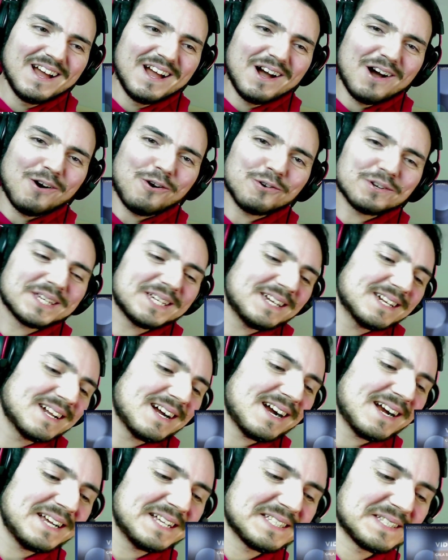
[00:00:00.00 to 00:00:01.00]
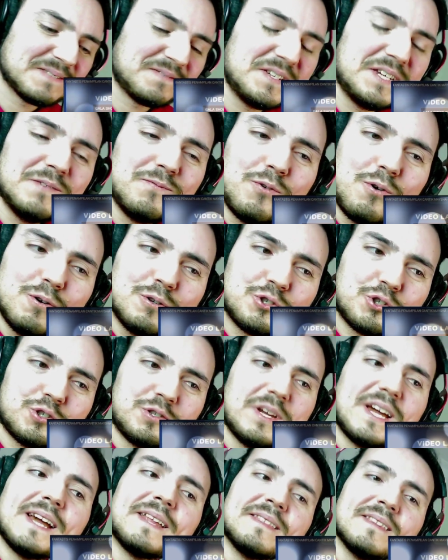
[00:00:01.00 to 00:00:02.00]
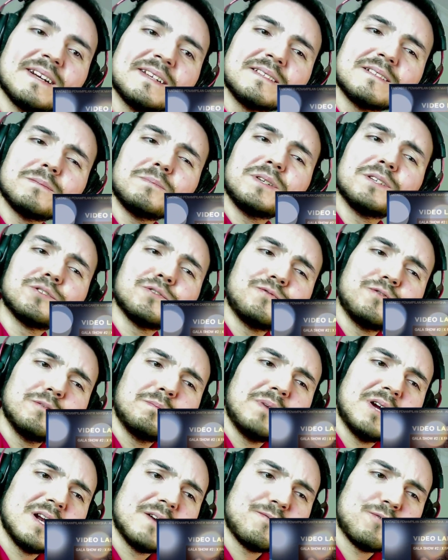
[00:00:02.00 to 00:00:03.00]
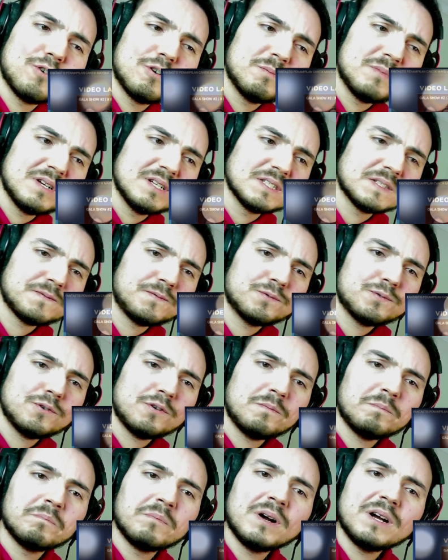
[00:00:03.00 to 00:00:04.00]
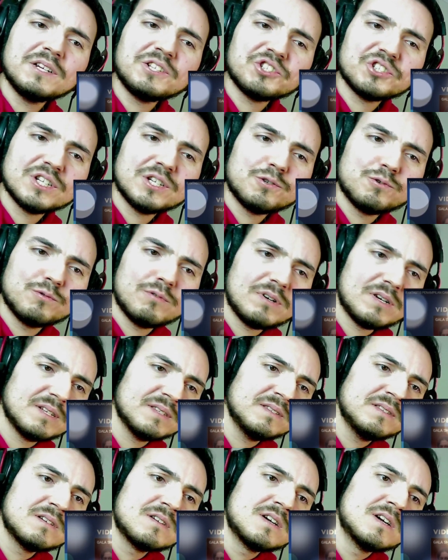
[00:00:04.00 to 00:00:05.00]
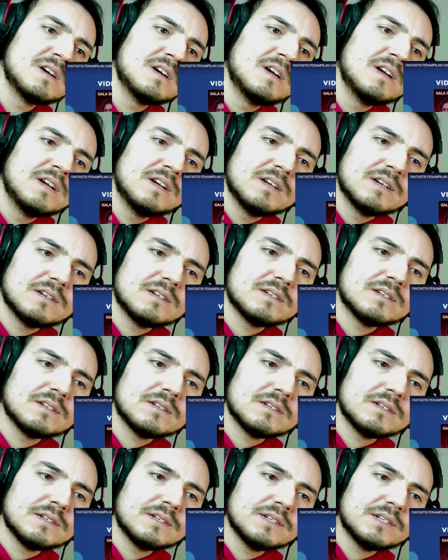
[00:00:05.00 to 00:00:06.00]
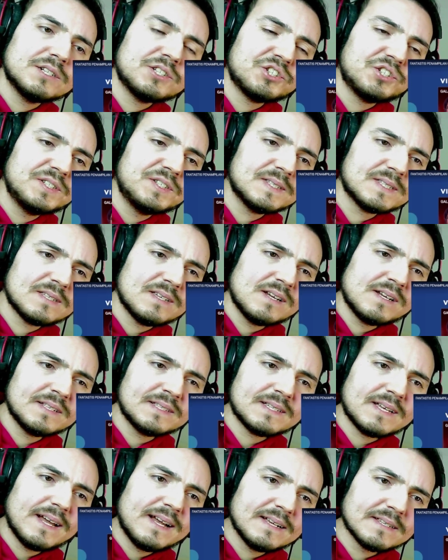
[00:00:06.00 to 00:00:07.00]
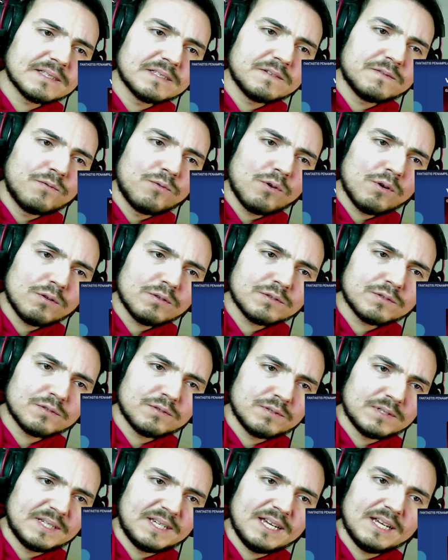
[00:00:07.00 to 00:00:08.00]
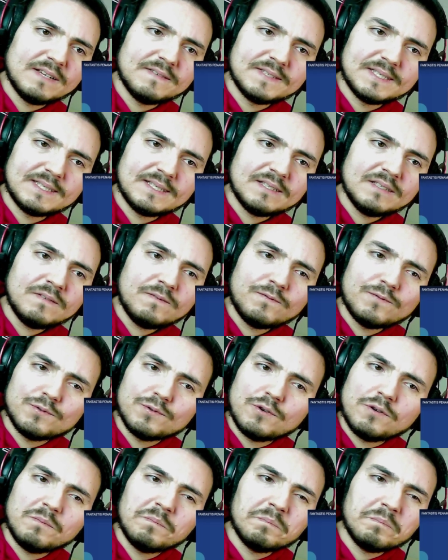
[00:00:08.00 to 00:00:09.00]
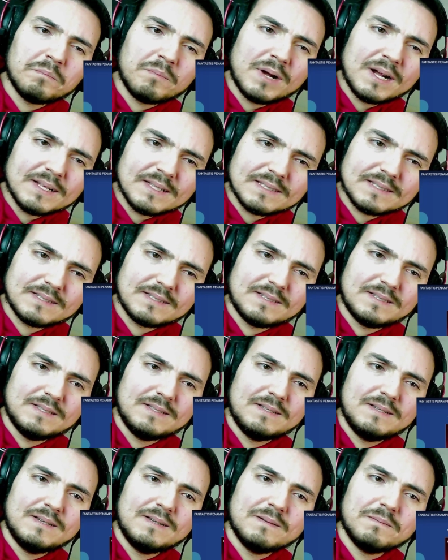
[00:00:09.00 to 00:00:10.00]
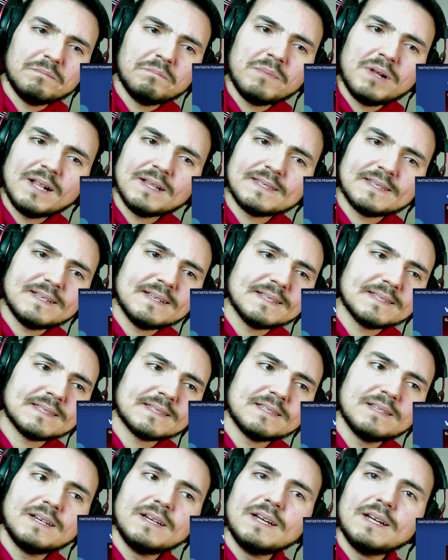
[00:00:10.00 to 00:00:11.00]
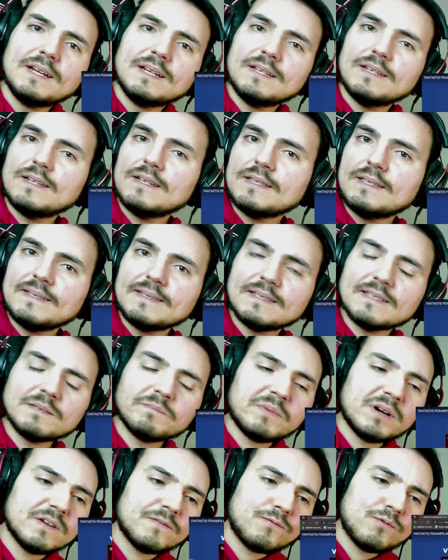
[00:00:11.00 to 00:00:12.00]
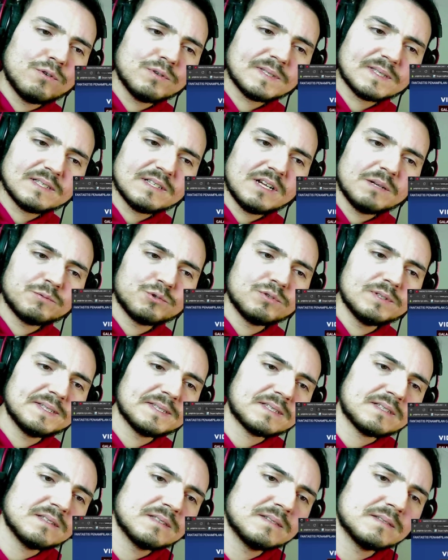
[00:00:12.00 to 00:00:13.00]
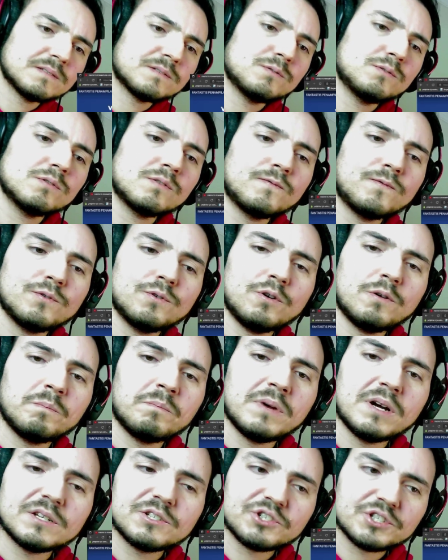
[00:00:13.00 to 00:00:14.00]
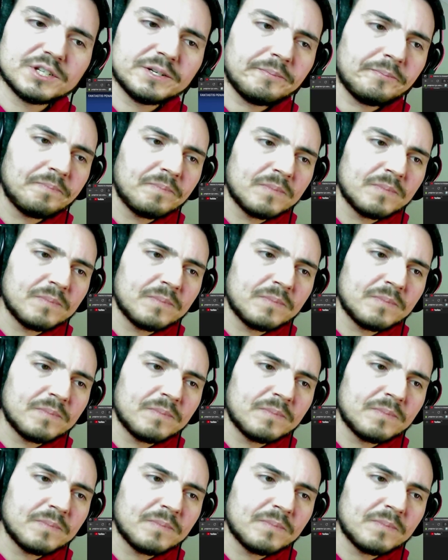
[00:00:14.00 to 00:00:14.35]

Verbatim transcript: Okay guys, we watched another beautiful performance from Maysha Juan. Uh, she sang As the World Caves In from Matt Maltese. Uh, this is my first time to listen this song from Maysha.